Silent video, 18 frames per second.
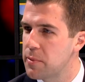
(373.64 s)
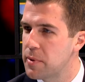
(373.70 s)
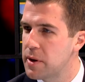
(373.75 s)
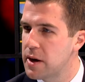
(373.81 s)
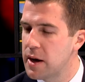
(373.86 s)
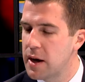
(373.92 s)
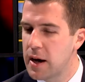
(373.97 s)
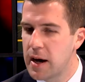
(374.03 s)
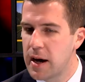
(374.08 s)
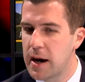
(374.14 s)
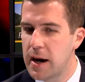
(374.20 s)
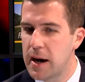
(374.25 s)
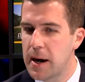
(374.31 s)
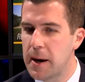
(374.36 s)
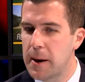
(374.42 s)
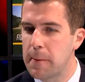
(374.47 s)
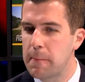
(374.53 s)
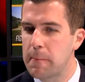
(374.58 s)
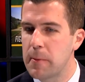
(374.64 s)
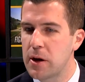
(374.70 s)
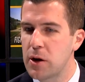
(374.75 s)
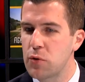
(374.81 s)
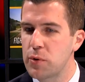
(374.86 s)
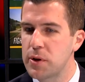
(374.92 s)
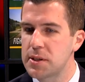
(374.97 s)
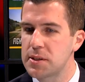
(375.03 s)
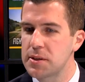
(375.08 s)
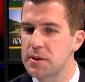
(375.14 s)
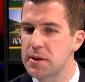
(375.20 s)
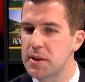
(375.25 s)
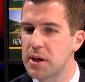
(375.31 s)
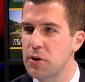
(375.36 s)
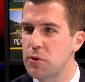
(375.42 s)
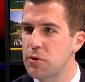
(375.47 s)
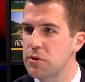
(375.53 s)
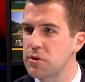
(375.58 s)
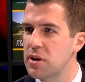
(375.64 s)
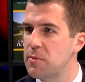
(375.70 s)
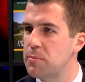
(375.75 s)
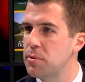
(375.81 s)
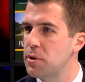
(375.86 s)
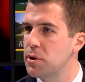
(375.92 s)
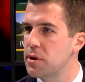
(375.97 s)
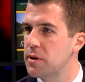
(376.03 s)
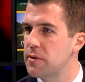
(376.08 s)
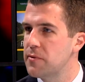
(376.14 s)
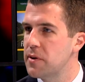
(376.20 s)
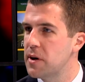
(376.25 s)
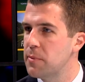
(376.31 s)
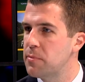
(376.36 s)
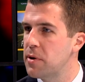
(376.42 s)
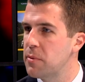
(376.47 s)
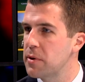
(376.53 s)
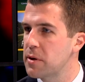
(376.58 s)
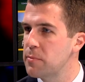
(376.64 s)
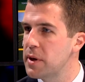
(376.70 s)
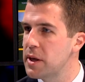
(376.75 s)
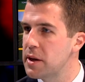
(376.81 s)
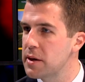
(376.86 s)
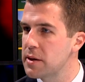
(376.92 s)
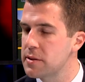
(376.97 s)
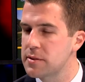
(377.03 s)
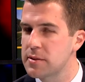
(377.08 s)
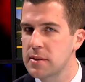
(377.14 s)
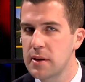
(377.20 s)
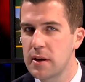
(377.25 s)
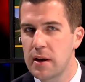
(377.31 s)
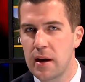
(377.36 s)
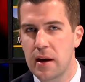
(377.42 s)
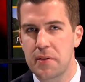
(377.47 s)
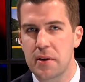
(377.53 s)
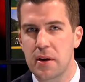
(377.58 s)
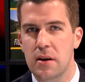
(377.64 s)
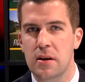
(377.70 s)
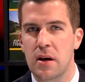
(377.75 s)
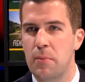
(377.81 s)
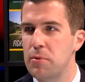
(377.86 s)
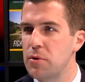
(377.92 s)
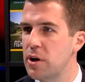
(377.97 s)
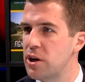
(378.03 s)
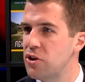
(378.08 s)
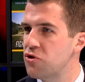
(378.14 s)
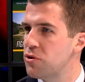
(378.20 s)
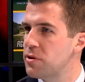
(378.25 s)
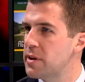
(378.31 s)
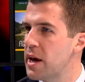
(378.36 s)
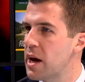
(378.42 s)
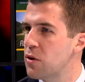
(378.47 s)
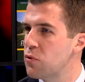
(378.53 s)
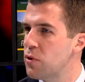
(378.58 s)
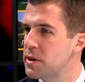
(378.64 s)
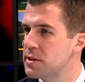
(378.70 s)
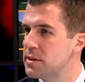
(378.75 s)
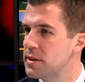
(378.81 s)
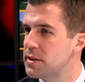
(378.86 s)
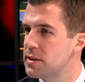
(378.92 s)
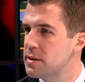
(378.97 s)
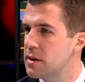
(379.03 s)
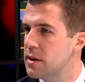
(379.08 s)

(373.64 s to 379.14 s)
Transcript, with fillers: Yes. Um, I know recently there were a couple of uh, public meetings. I think a couple hundred town residents,